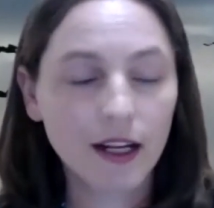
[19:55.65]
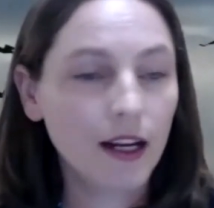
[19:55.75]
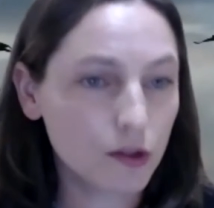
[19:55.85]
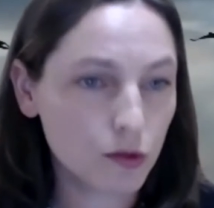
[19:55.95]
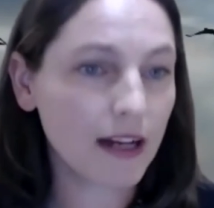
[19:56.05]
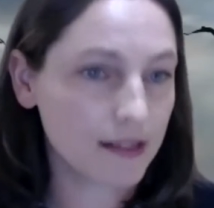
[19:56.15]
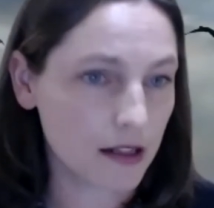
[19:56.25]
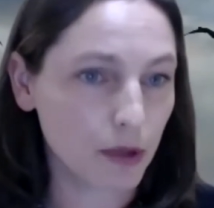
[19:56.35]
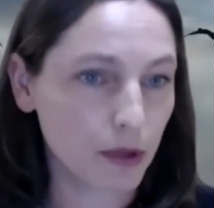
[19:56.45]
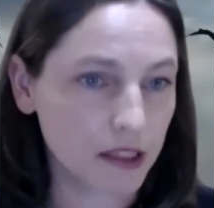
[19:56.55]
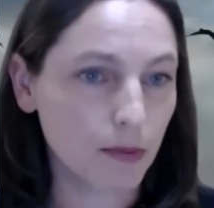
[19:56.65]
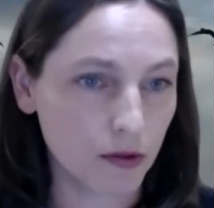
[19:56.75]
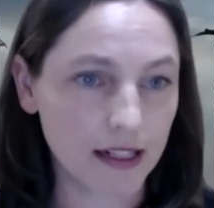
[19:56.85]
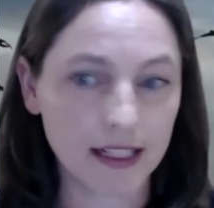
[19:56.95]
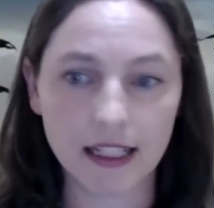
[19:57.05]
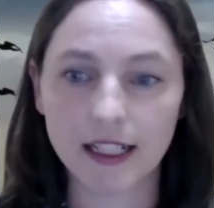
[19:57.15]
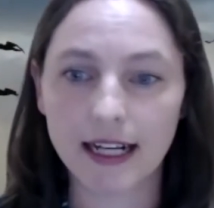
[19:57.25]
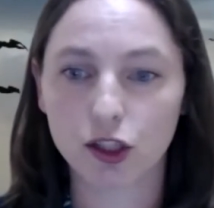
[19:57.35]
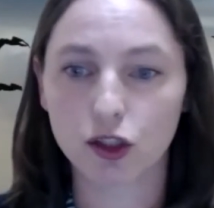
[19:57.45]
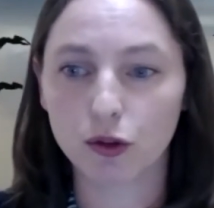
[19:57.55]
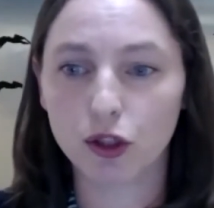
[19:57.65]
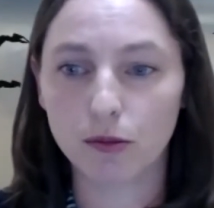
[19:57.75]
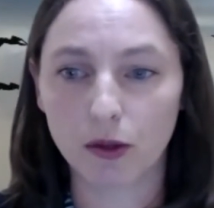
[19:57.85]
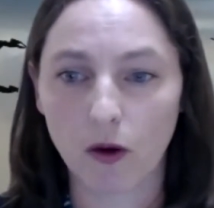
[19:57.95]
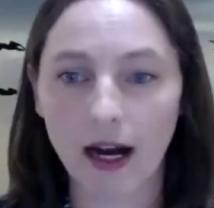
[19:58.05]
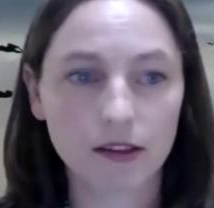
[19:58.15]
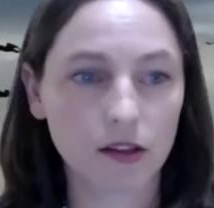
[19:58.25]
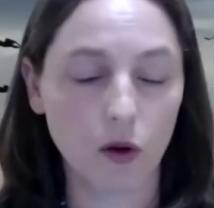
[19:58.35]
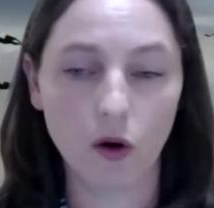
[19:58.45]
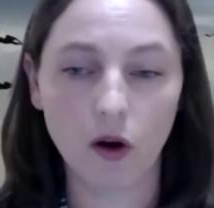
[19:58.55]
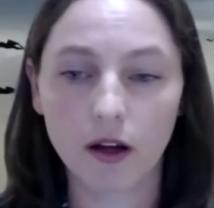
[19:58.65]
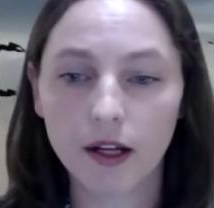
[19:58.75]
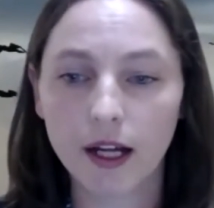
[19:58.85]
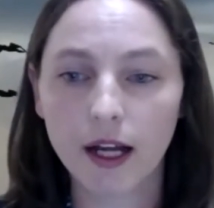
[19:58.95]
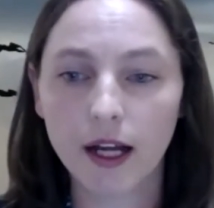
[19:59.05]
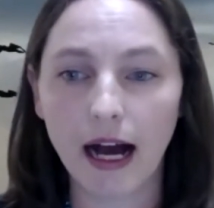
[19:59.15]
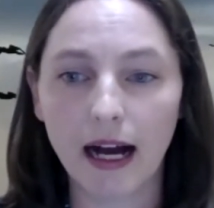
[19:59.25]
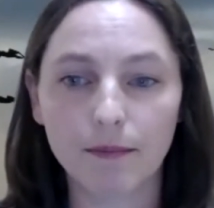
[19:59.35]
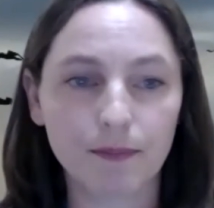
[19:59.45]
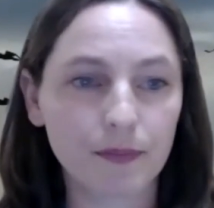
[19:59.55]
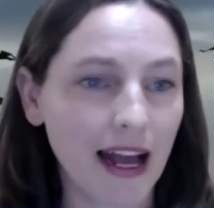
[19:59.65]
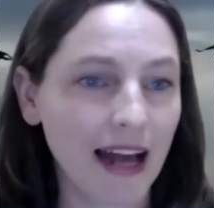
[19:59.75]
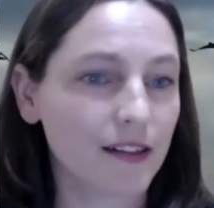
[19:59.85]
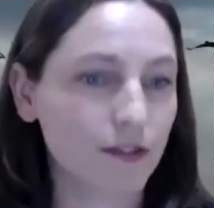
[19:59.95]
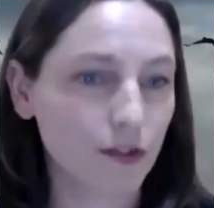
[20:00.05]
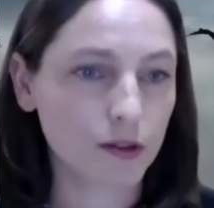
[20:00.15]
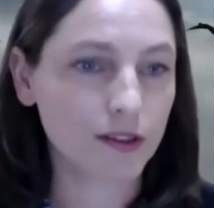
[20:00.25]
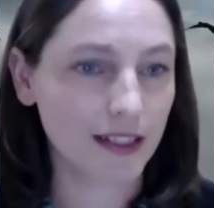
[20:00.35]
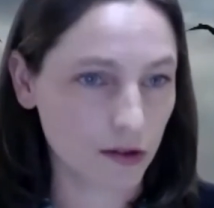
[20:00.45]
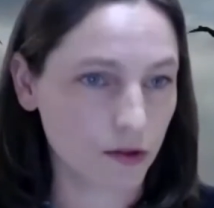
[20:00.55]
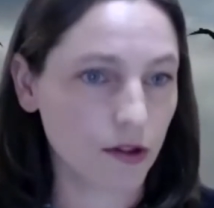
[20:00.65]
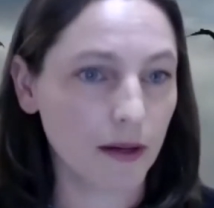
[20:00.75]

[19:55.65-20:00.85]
as well as other principles under international human rights law. And of course, there's also a